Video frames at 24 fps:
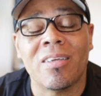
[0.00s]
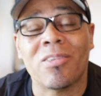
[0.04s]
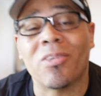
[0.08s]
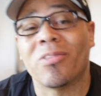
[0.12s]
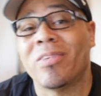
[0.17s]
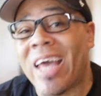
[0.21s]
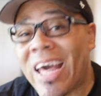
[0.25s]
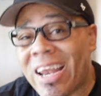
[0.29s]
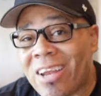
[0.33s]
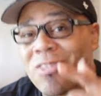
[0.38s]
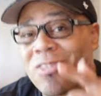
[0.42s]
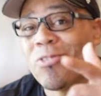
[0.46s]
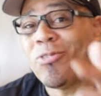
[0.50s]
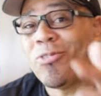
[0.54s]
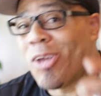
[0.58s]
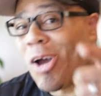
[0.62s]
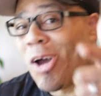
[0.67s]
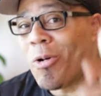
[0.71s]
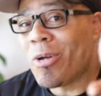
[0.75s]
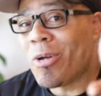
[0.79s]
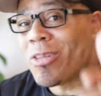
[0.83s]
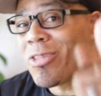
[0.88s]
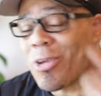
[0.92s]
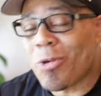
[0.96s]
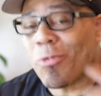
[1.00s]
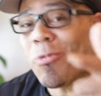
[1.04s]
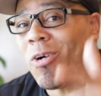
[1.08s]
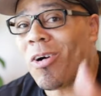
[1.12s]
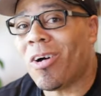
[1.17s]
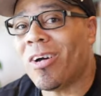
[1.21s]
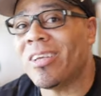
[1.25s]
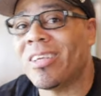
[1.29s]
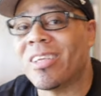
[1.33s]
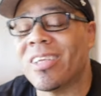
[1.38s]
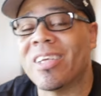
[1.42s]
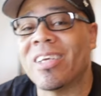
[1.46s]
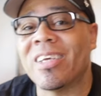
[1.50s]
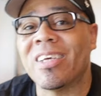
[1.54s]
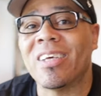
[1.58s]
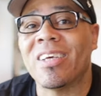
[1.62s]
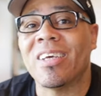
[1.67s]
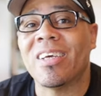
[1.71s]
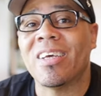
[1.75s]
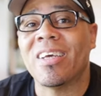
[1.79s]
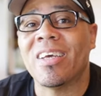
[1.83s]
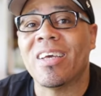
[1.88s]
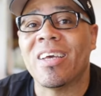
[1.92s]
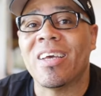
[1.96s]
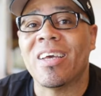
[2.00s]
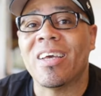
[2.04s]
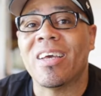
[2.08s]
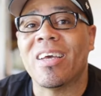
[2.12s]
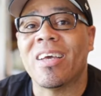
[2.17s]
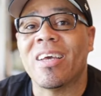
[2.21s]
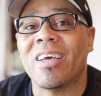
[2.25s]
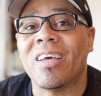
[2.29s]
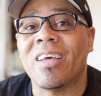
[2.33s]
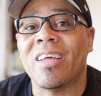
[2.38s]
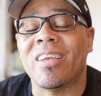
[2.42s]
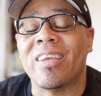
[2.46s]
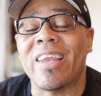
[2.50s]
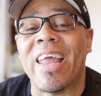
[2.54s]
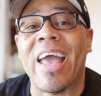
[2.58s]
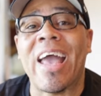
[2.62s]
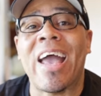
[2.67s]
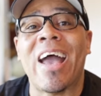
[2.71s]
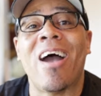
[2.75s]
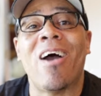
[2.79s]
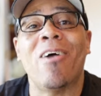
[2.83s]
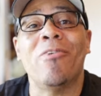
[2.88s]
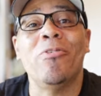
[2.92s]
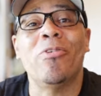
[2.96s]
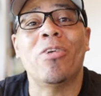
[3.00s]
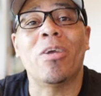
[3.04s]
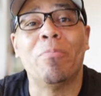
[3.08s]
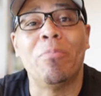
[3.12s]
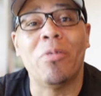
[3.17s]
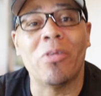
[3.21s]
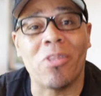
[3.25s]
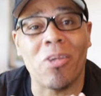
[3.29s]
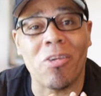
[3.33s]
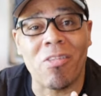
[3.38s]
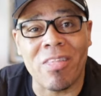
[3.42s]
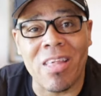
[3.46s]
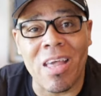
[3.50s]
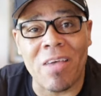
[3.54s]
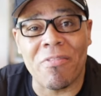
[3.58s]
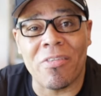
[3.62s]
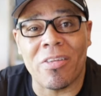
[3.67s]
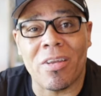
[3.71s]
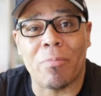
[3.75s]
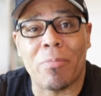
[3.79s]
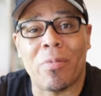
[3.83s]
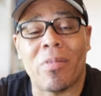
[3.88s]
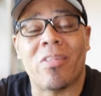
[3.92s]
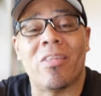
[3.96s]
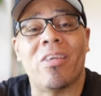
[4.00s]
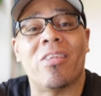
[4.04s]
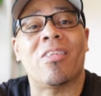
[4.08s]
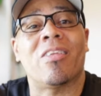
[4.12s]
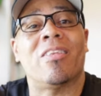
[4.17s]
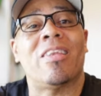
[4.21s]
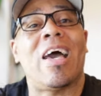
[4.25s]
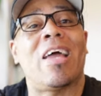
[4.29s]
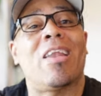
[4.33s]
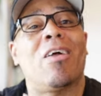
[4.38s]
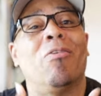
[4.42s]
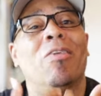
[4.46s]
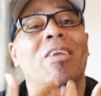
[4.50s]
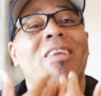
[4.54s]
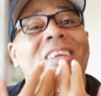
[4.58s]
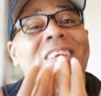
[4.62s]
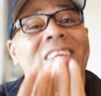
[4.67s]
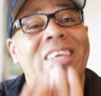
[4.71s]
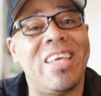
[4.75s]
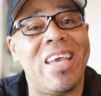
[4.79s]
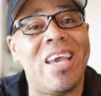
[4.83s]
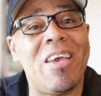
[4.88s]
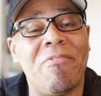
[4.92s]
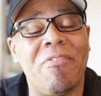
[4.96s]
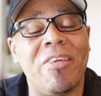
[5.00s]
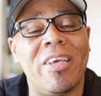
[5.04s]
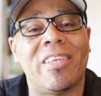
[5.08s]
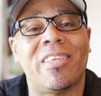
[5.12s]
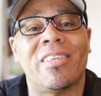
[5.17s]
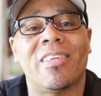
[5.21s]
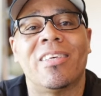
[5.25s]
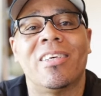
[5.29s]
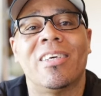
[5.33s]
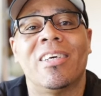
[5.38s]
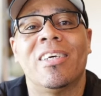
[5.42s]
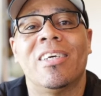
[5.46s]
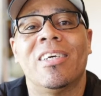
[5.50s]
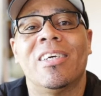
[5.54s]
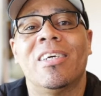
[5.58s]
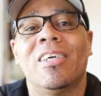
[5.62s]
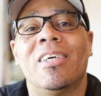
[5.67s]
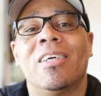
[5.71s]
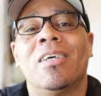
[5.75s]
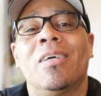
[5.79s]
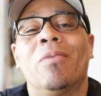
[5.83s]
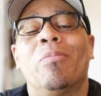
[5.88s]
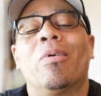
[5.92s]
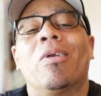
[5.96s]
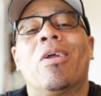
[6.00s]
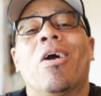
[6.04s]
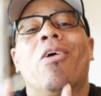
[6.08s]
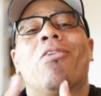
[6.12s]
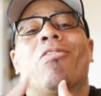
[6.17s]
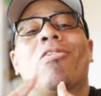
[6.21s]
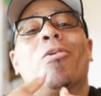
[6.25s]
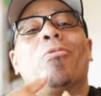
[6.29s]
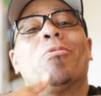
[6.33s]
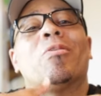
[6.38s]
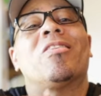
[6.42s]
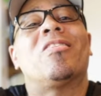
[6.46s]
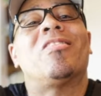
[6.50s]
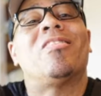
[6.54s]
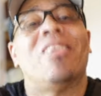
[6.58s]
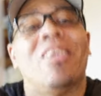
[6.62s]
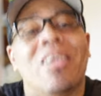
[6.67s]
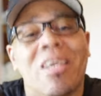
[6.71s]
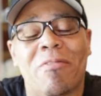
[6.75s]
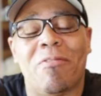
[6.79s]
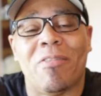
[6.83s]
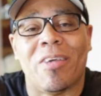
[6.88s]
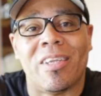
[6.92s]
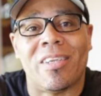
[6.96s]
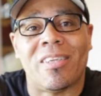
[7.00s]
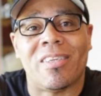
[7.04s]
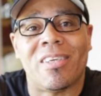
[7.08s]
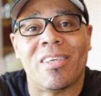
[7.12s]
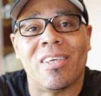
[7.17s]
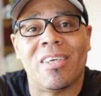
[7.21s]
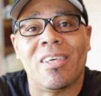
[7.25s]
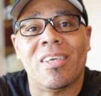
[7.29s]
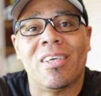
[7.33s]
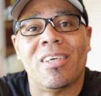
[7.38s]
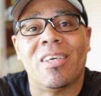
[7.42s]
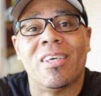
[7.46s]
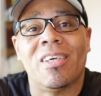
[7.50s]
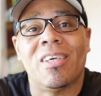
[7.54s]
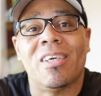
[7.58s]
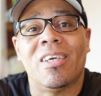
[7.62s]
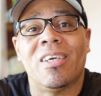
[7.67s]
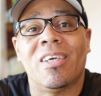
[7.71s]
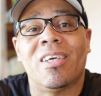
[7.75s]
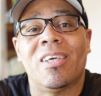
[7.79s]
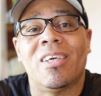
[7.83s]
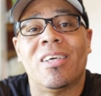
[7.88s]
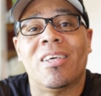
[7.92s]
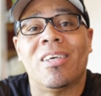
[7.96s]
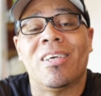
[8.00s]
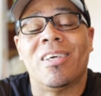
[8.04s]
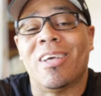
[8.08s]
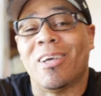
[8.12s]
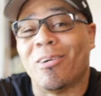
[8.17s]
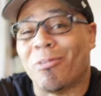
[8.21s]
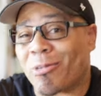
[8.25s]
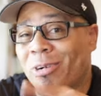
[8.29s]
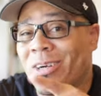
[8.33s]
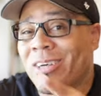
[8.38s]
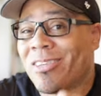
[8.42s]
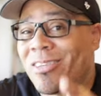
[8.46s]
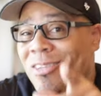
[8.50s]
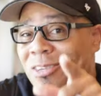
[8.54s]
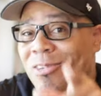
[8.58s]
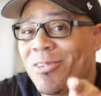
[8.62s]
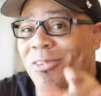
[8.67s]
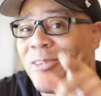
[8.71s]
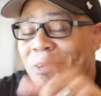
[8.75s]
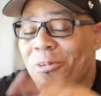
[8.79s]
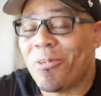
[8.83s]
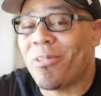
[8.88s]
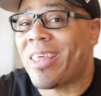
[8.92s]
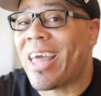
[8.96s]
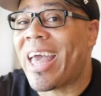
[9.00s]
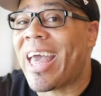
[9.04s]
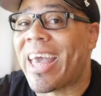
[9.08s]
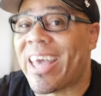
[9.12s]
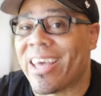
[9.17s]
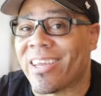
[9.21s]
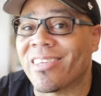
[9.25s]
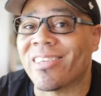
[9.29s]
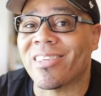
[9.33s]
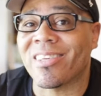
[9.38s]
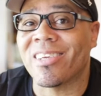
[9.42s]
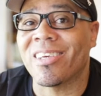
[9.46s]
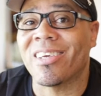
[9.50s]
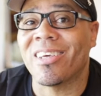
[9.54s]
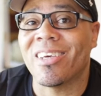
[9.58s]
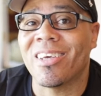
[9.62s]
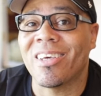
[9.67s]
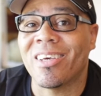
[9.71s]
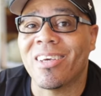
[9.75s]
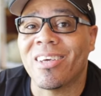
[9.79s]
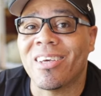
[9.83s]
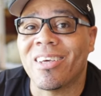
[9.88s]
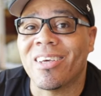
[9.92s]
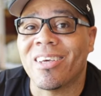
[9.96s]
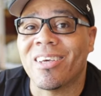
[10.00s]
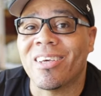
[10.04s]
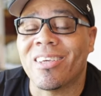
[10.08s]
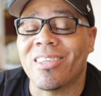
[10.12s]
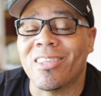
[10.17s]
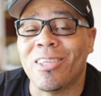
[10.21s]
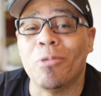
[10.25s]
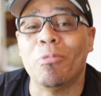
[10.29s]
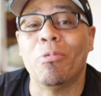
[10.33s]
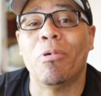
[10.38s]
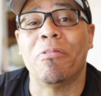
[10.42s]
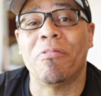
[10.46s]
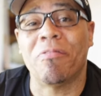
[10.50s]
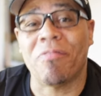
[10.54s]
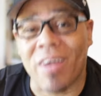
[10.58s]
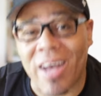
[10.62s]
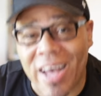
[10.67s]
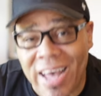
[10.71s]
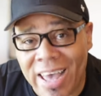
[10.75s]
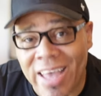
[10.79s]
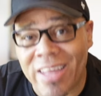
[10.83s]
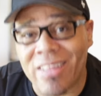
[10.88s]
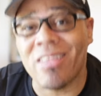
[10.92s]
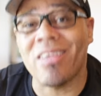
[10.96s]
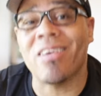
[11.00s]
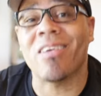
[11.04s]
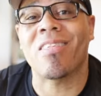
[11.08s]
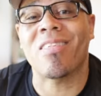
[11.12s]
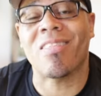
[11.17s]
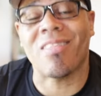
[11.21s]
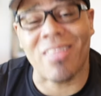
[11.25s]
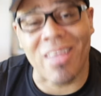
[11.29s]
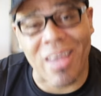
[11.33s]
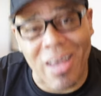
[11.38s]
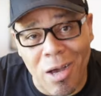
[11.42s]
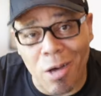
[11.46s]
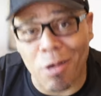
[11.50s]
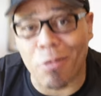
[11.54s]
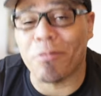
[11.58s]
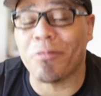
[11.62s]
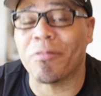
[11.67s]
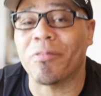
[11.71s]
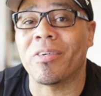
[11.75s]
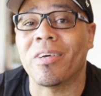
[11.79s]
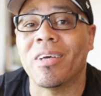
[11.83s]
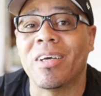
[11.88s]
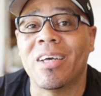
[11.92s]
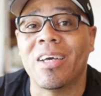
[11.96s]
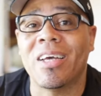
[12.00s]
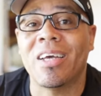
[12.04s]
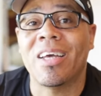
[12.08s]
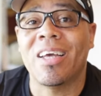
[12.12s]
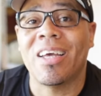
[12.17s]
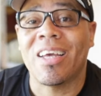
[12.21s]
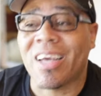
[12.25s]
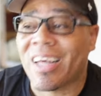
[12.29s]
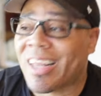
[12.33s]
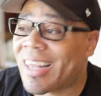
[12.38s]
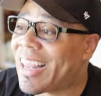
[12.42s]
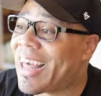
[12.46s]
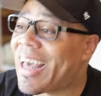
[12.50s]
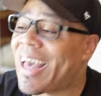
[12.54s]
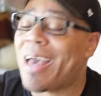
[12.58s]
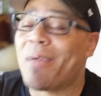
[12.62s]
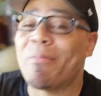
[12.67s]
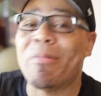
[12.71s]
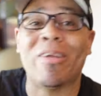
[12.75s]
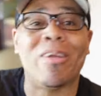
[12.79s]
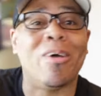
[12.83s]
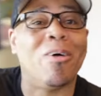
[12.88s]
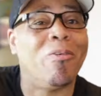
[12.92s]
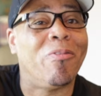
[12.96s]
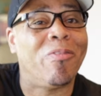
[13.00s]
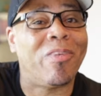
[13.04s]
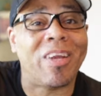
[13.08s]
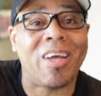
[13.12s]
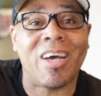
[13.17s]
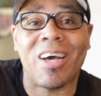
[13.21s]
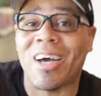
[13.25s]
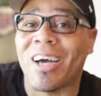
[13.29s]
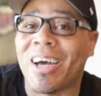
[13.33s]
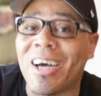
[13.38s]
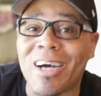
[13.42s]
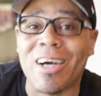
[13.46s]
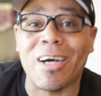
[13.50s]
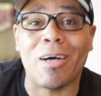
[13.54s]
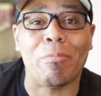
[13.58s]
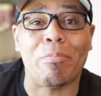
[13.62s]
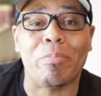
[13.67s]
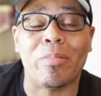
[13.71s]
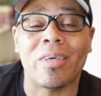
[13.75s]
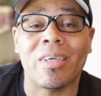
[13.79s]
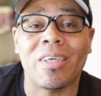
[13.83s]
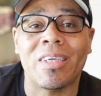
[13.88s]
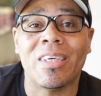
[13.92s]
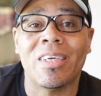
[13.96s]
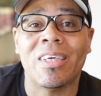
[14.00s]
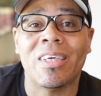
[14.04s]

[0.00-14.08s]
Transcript: So now that you know what you want, now you can put yourself in a position not only to give it, but also receive it. And once you do that, you will find yourself climbing over the hump